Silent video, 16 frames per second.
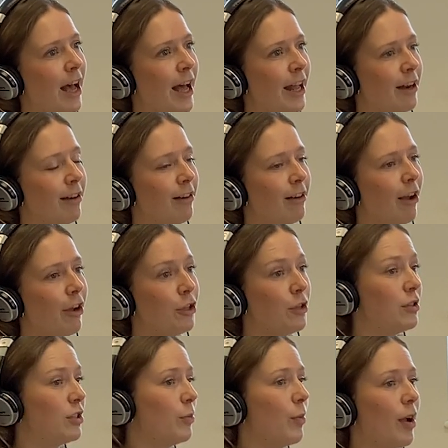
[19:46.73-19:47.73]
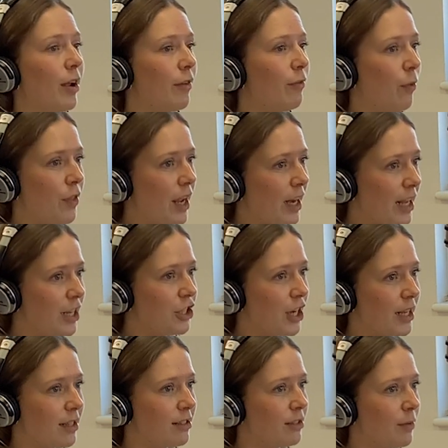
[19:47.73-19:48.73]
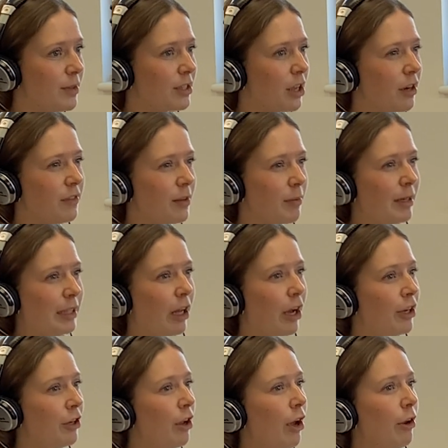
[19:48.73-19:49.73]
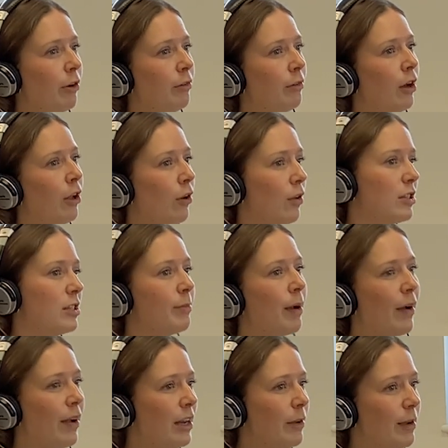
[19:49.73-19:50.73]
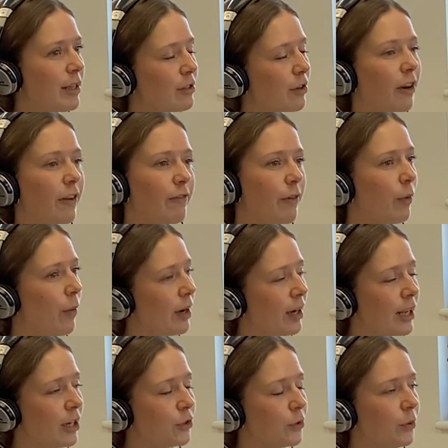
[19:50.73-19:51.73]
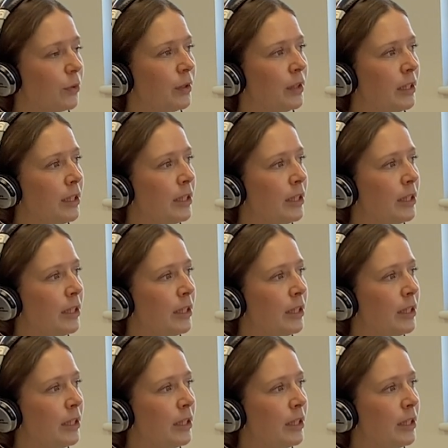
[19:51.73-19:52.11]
and I used to work for the NHS, so it's kind of something that I know a lot about anyway, so it kind of felt quite natural.